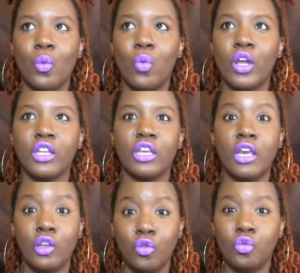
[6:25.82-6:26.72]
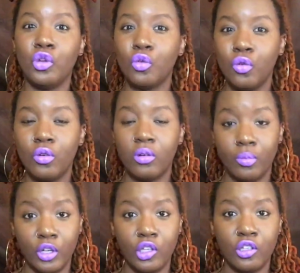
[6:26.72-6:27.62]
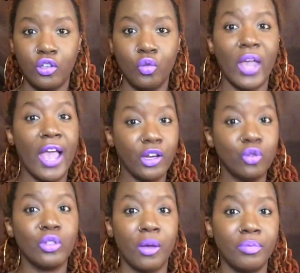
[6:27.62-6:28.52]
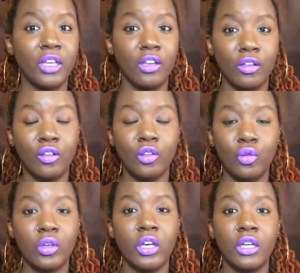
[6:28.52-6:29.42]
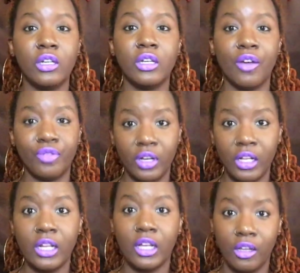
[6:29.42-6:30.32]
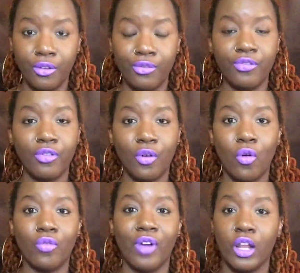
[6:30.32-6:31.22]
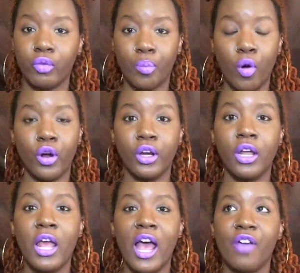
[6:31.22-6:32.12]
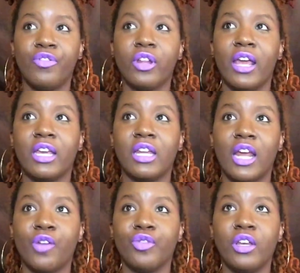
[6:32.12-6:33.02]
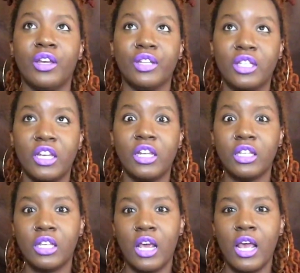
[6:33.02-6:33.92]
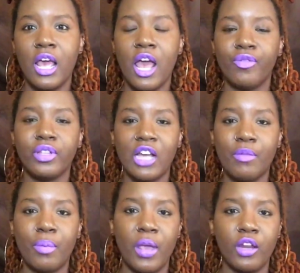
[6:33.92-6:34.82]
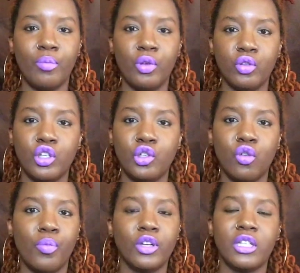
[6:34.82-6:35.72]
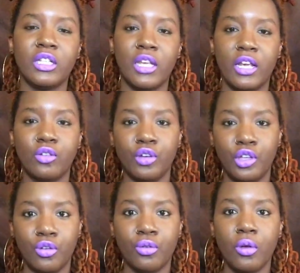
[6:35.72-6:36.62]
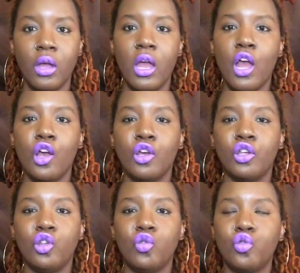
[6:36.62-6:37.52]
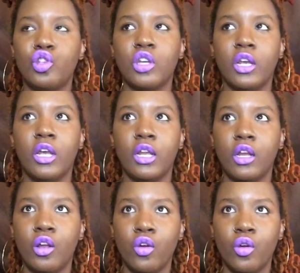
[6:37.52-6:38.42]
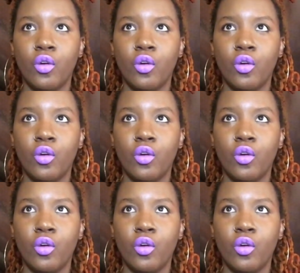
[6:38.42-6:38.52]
what can you do? But you can do something. You can definitely leave or file a report. I feel like in every instance, every time a man abuses you or puts his hands on you, you should